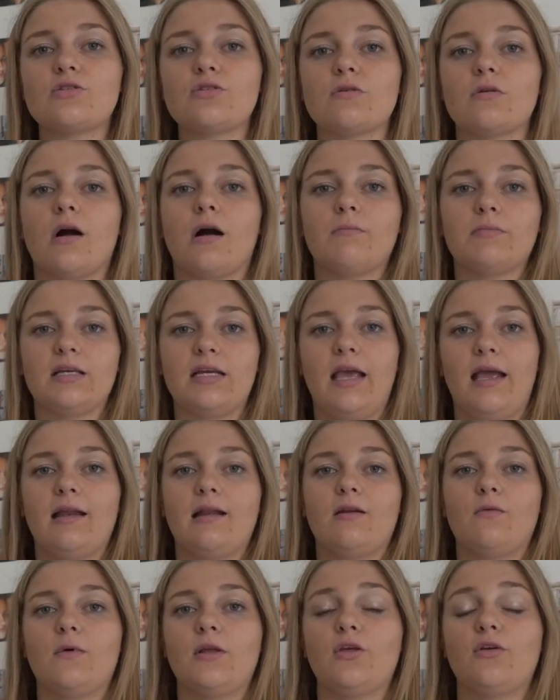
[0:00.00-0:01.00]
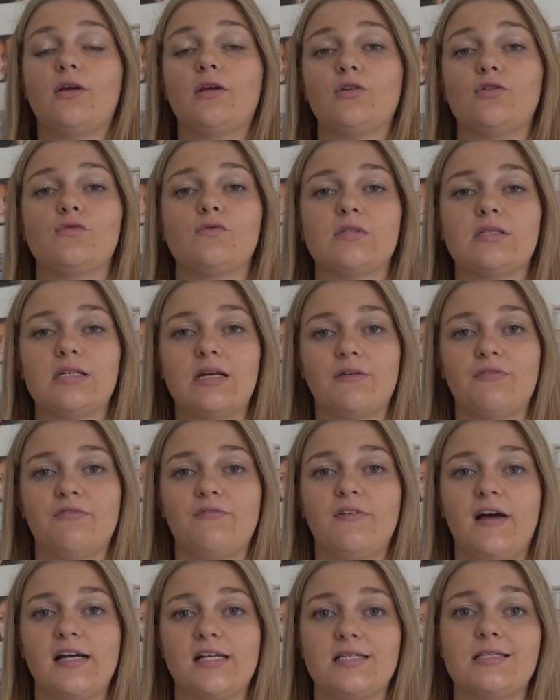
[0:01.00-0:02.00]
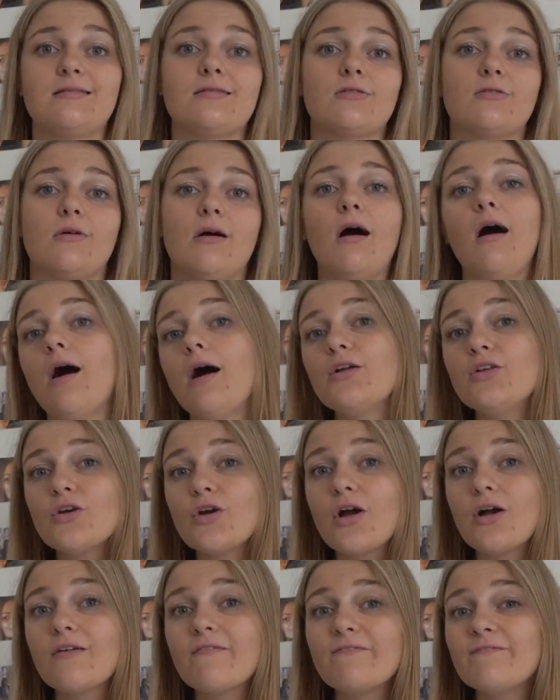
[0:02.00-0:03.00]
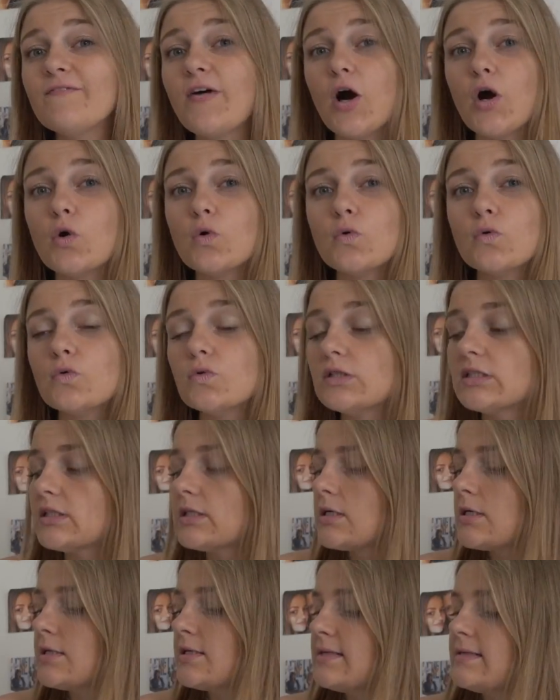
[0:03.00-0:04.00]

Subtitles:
too complicated when you can do stuff faster on the phone.